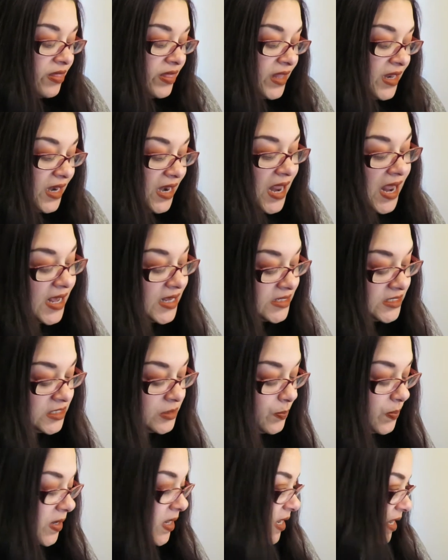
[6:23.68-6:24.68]
The
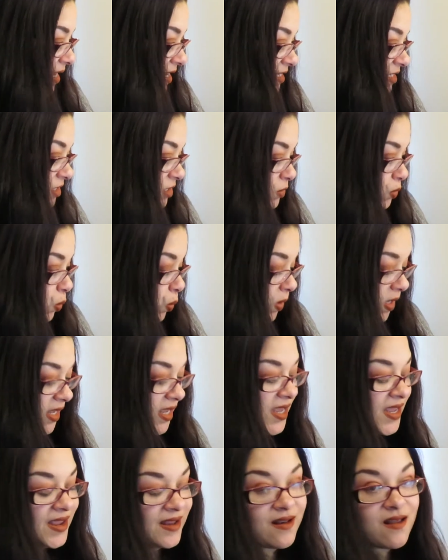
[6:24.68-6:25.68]
next place we
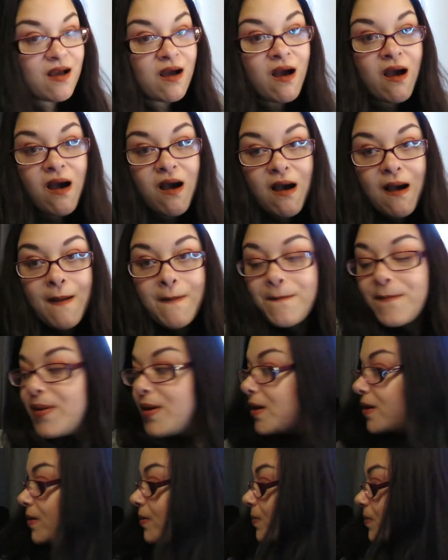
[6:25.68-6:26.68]
hit up,
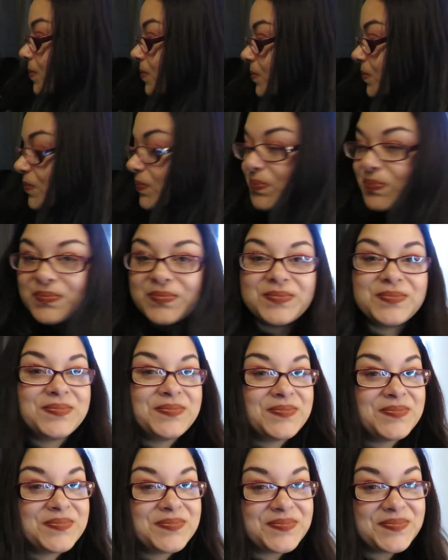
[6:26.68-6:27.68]

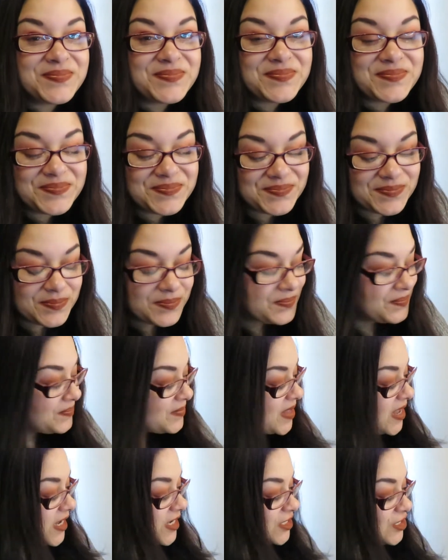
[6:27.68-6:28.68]

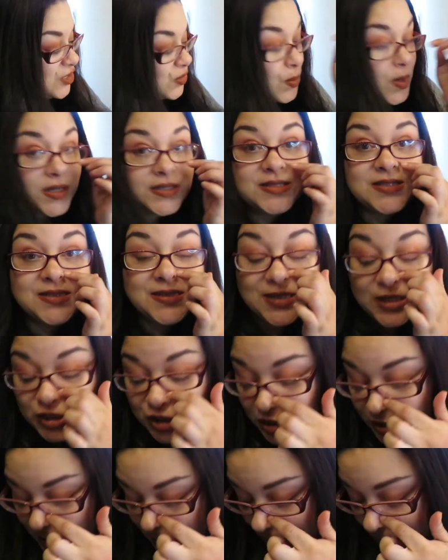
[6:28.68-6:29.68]
hmm, she wants
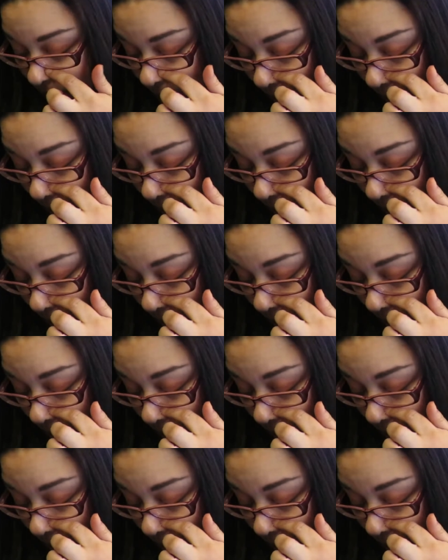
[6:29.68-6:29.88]
attention.